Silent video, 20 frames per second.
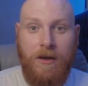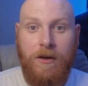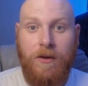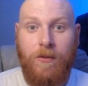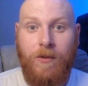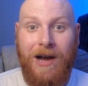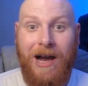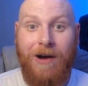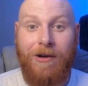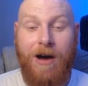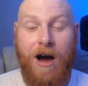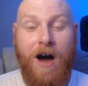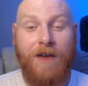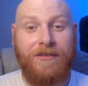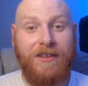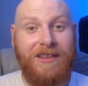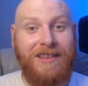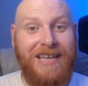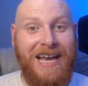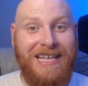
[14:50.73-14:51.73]
Well,
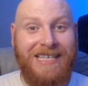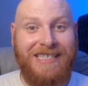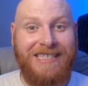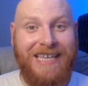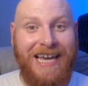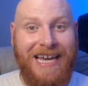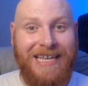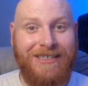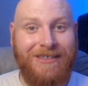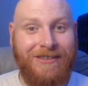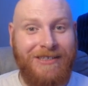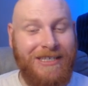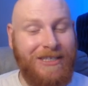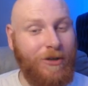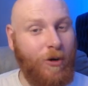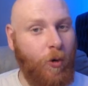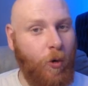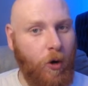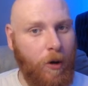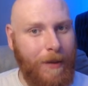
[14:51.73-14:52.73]
after 10 seasons, it's
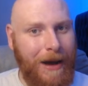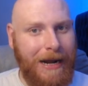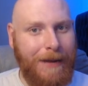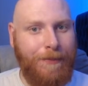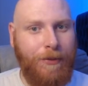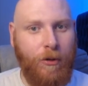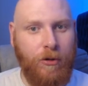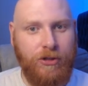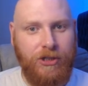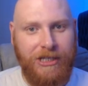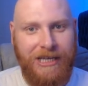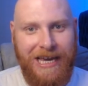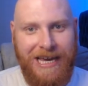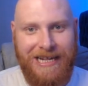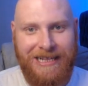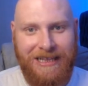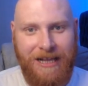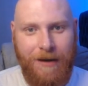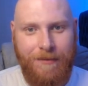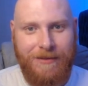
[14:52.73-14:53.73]
all about the
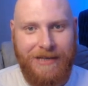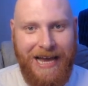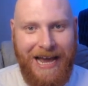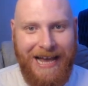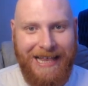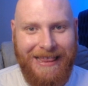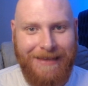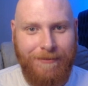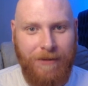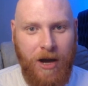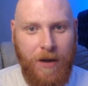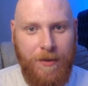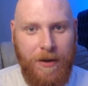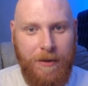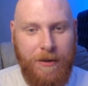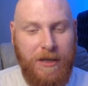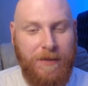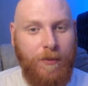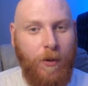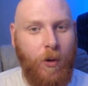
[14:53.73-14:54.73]
Portuguese clubs at the
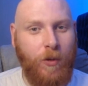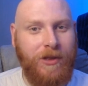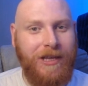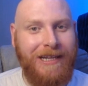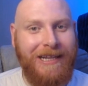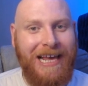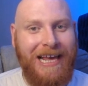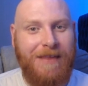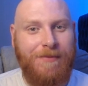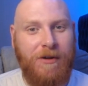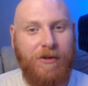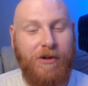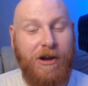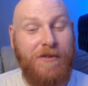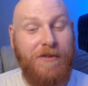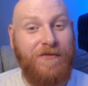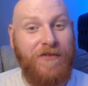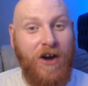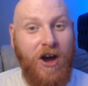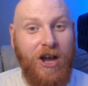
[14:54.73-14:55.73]
moment. Sporting Lisbon are
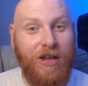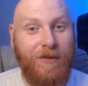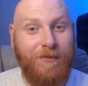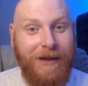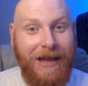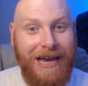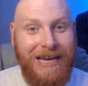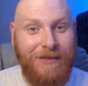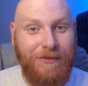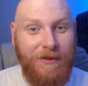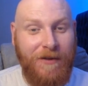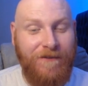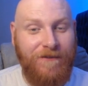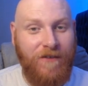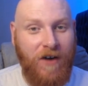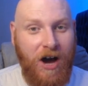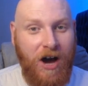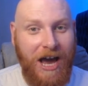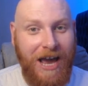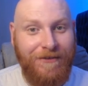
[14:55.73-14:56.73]
in third place with
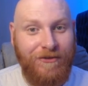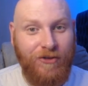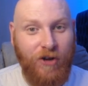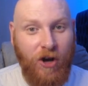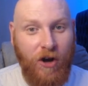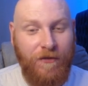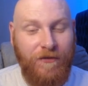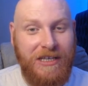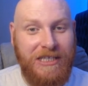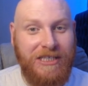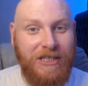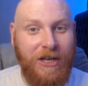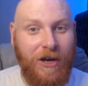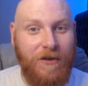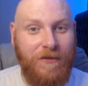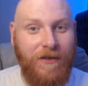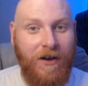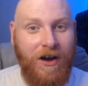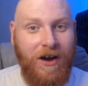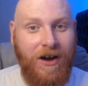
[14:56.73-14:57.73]
5 trophies so
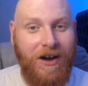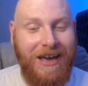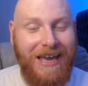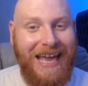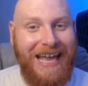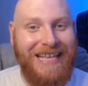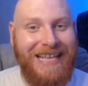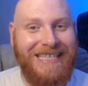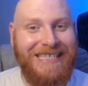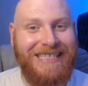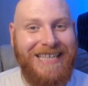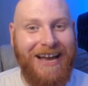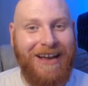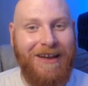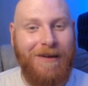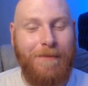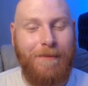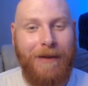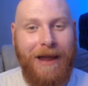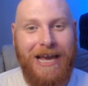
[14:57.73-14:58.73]
far. In
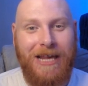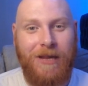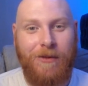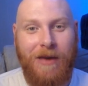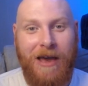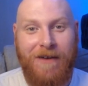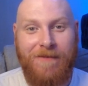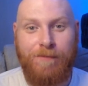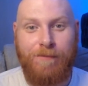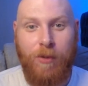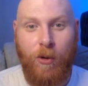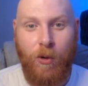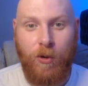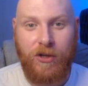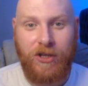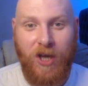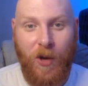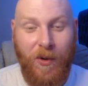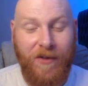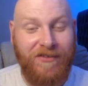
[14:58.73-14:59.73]
second place, we have
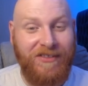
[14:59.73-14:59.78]
Porto with